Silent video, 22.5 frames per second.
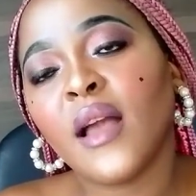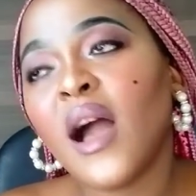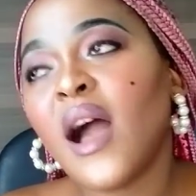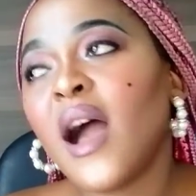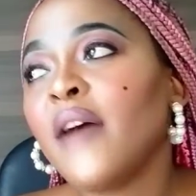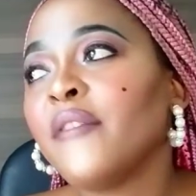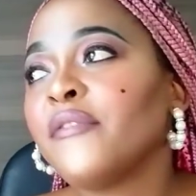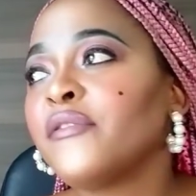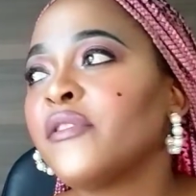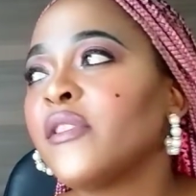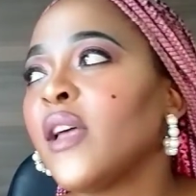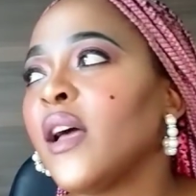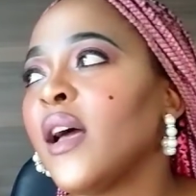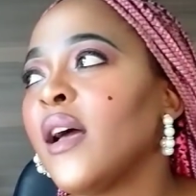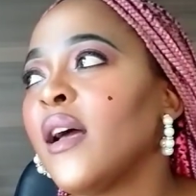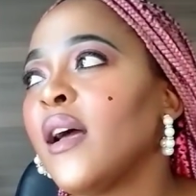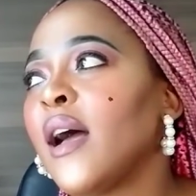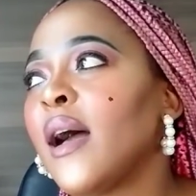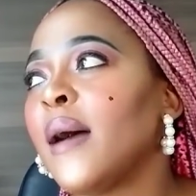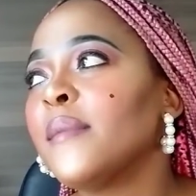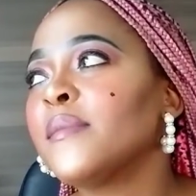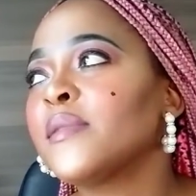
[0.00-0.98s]
After
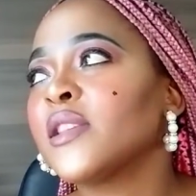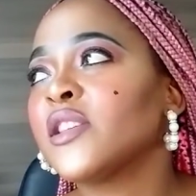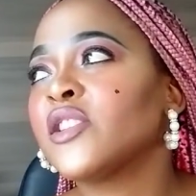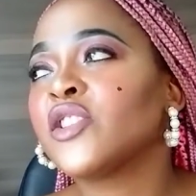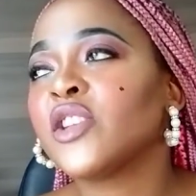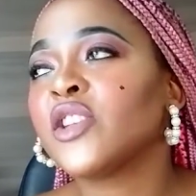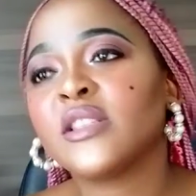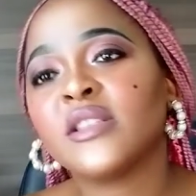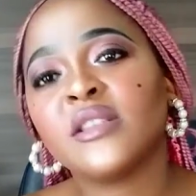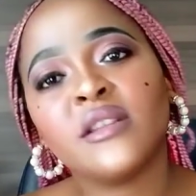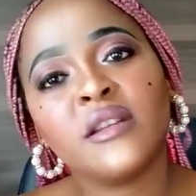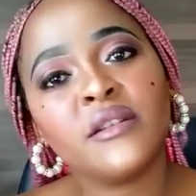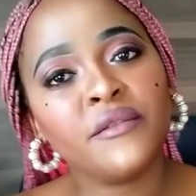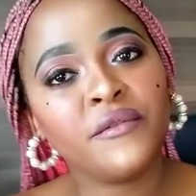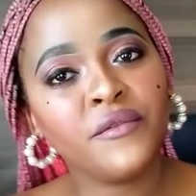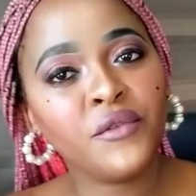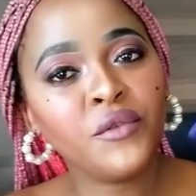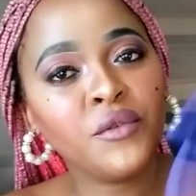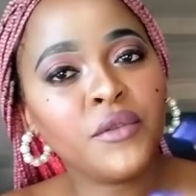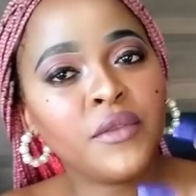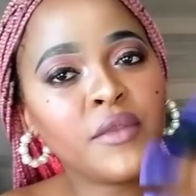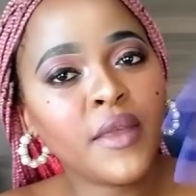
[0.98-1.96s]
I'm suggested a
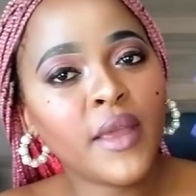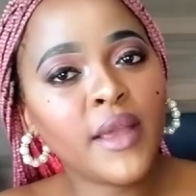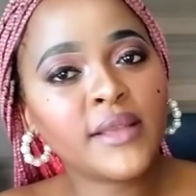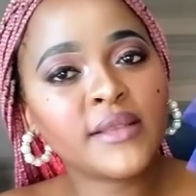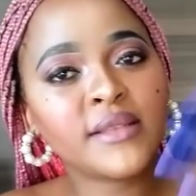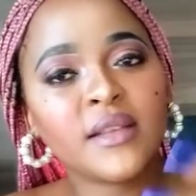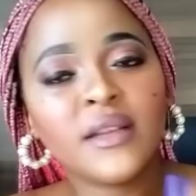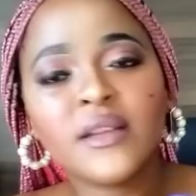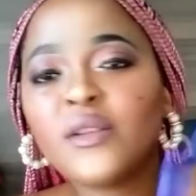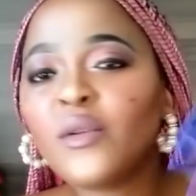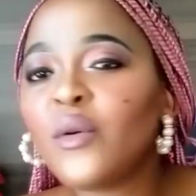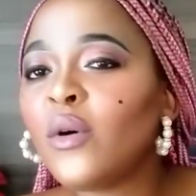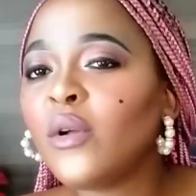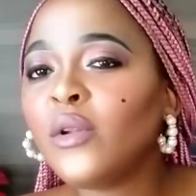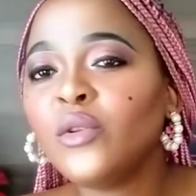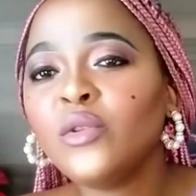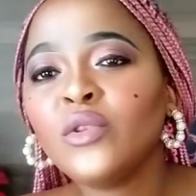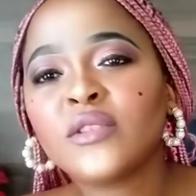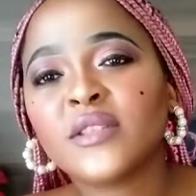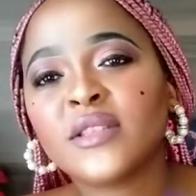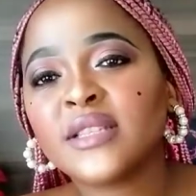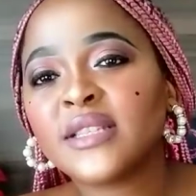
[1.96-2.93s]
few things, and it all
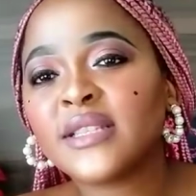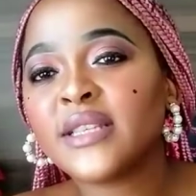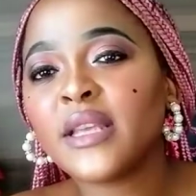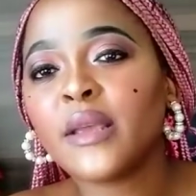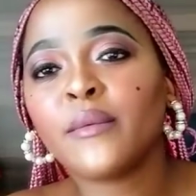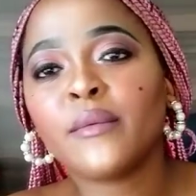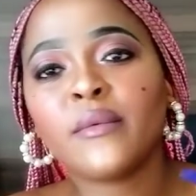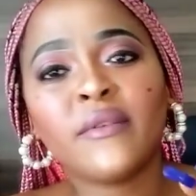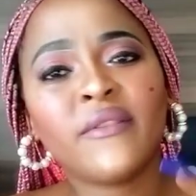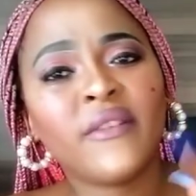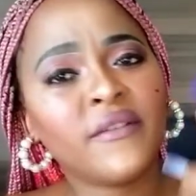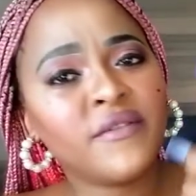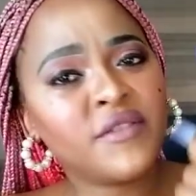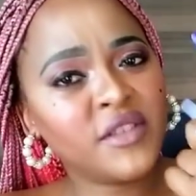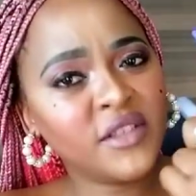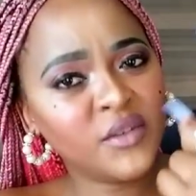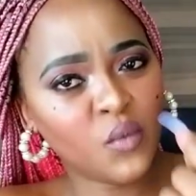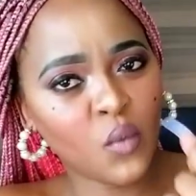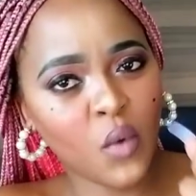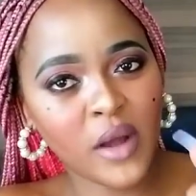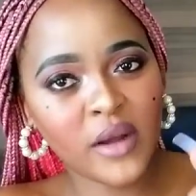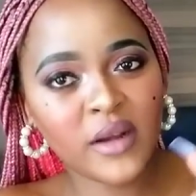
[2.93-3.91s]
looks the same. If I've
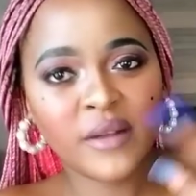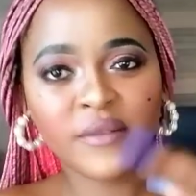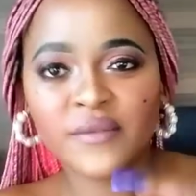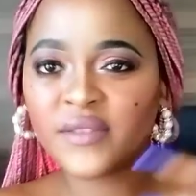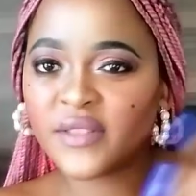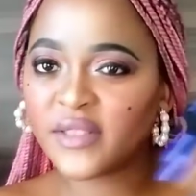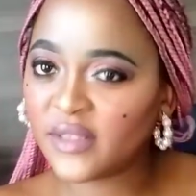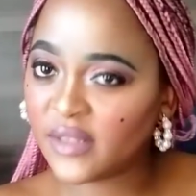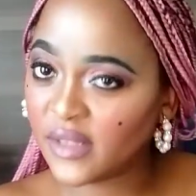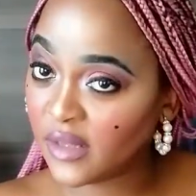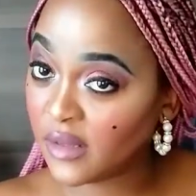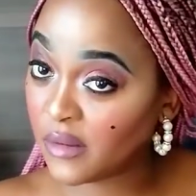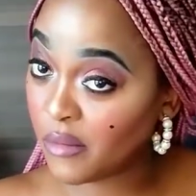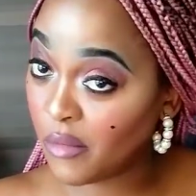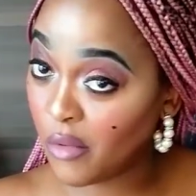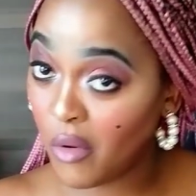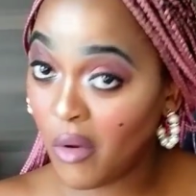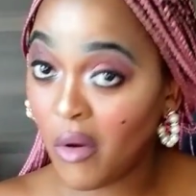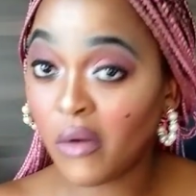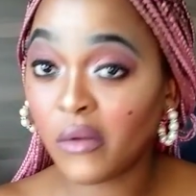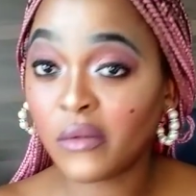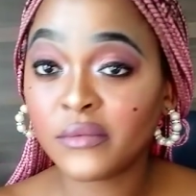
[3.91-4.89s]
seen one, I've seen them
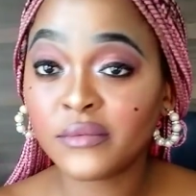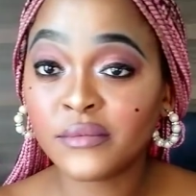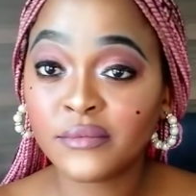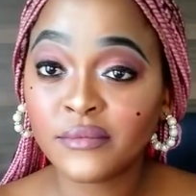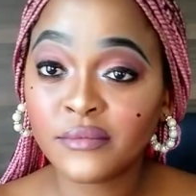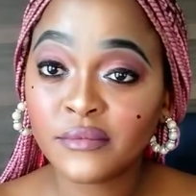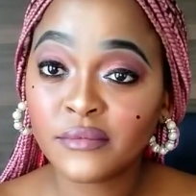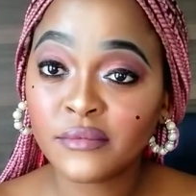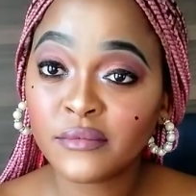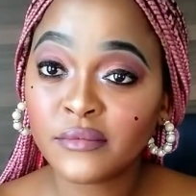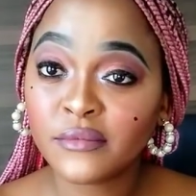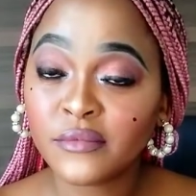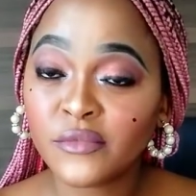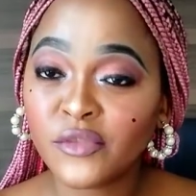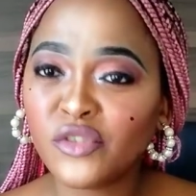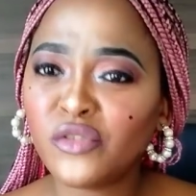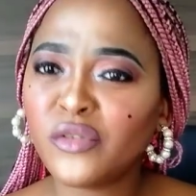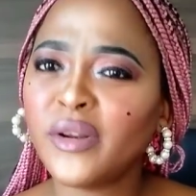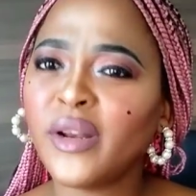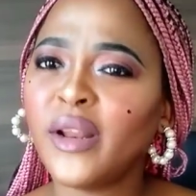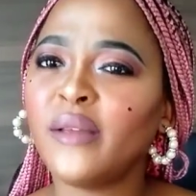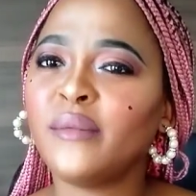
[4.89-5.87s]
all. You
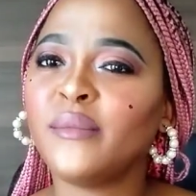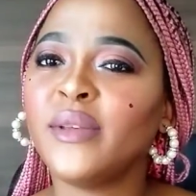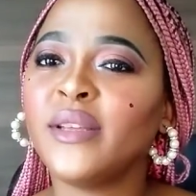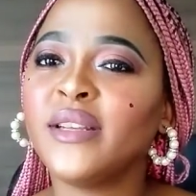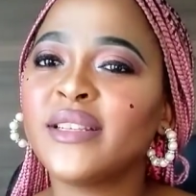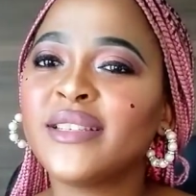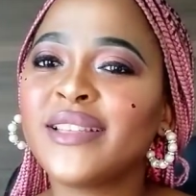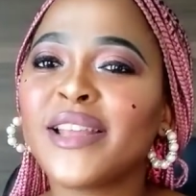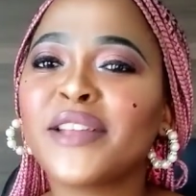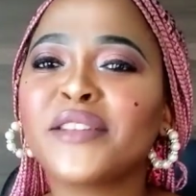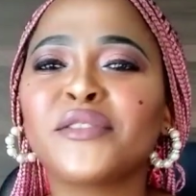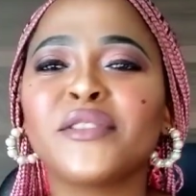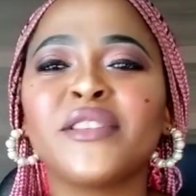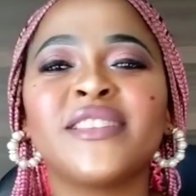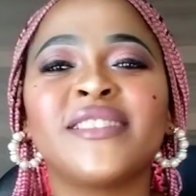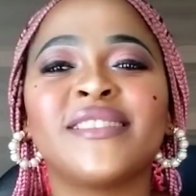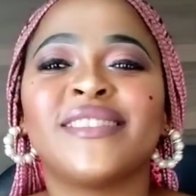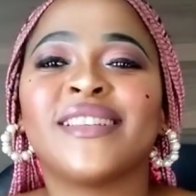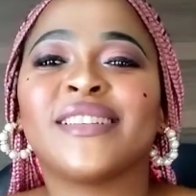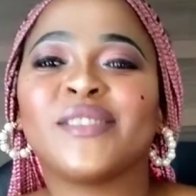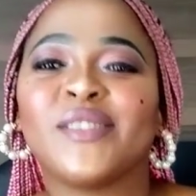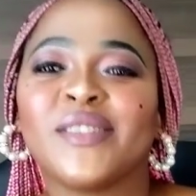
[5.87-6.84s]
know what I mean? It's like
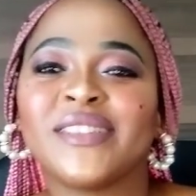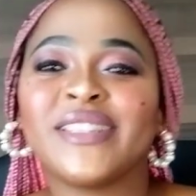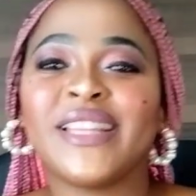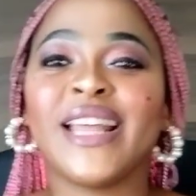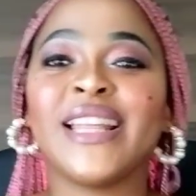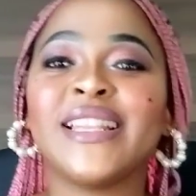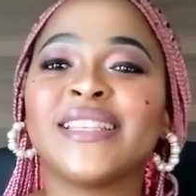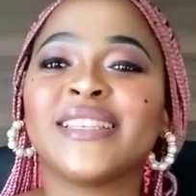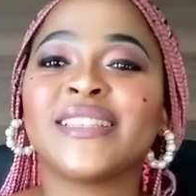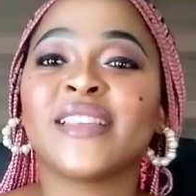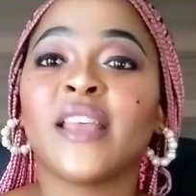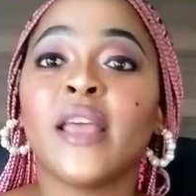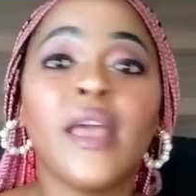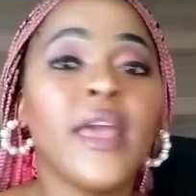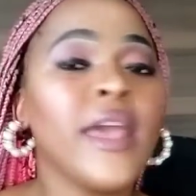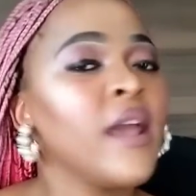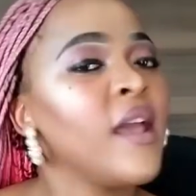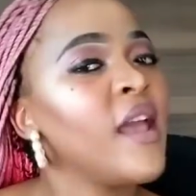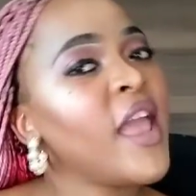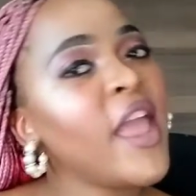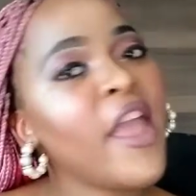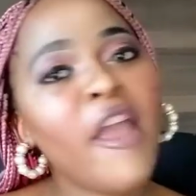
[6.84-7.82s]
these TikTok dances.
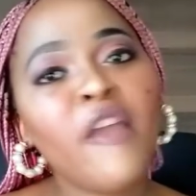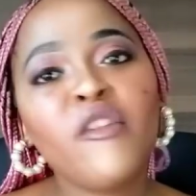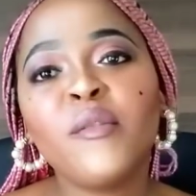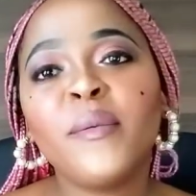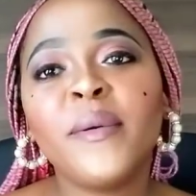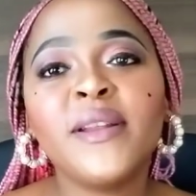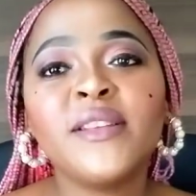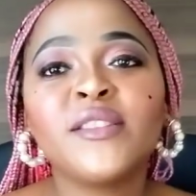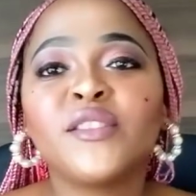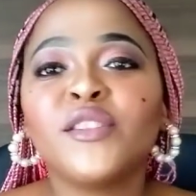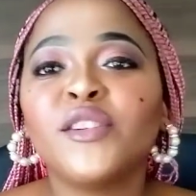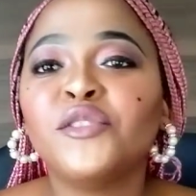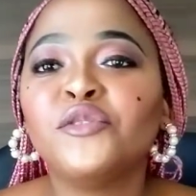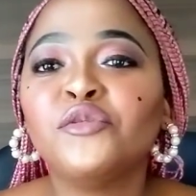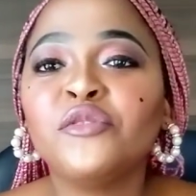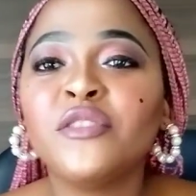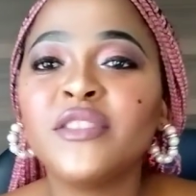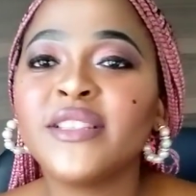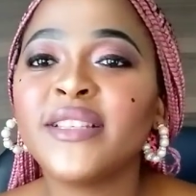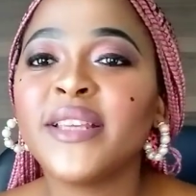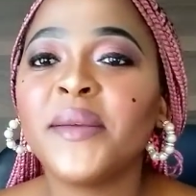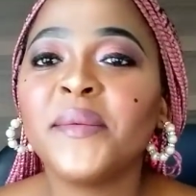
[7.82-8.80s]
Everybody's gonna
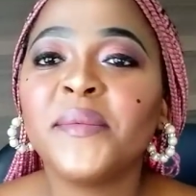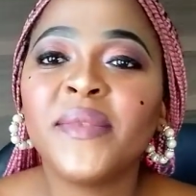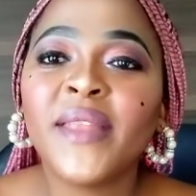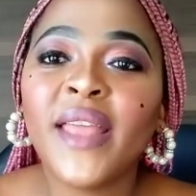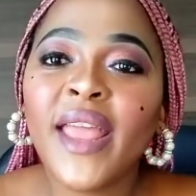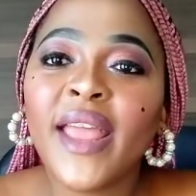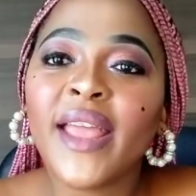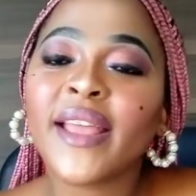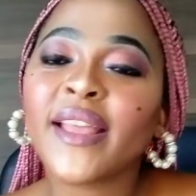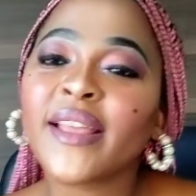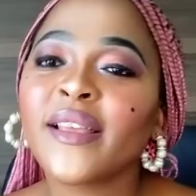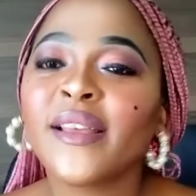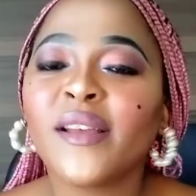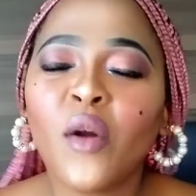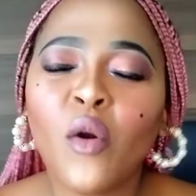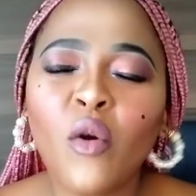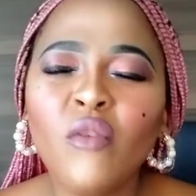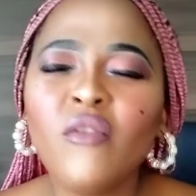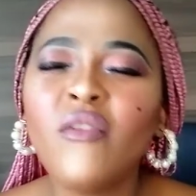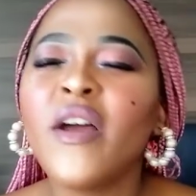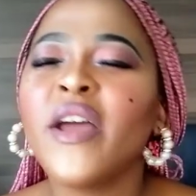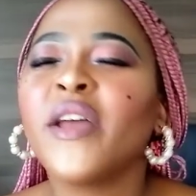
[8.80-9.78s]
do the same thing
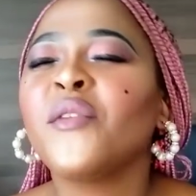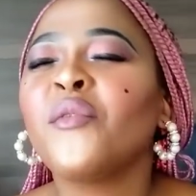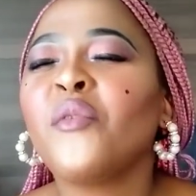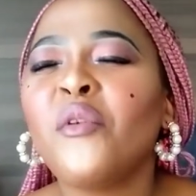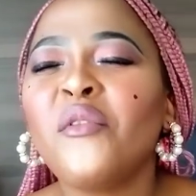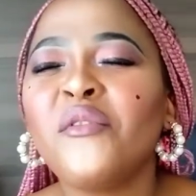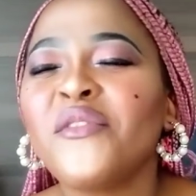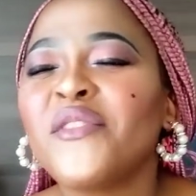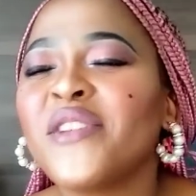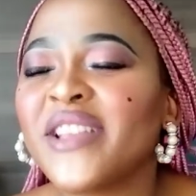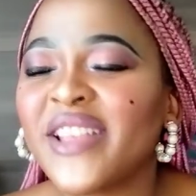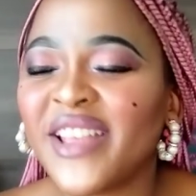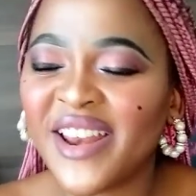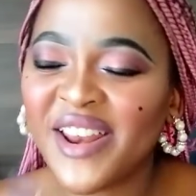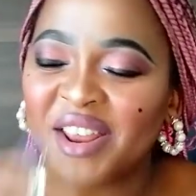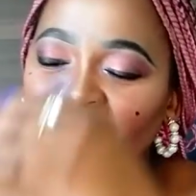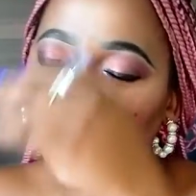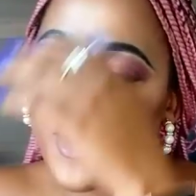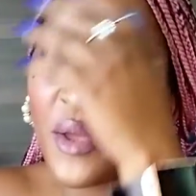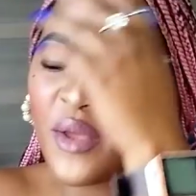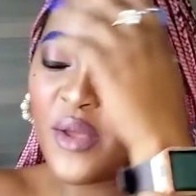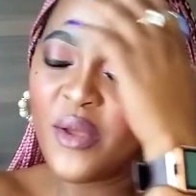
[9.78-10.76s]
over and over again.
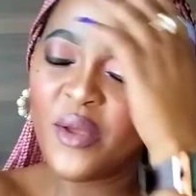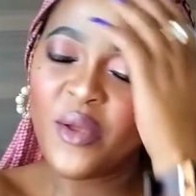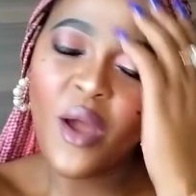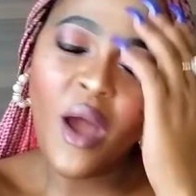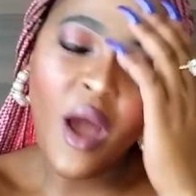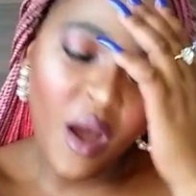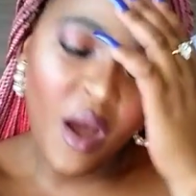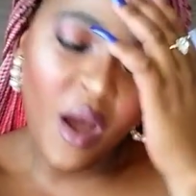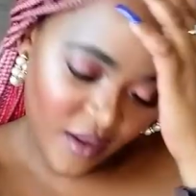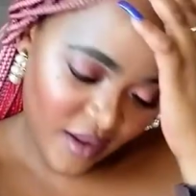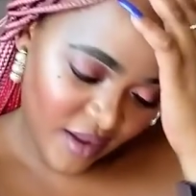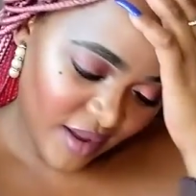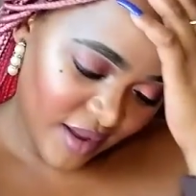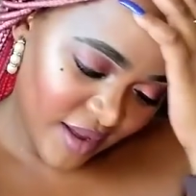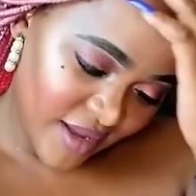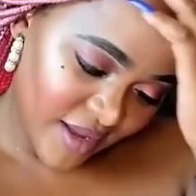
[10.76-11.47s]
Yo!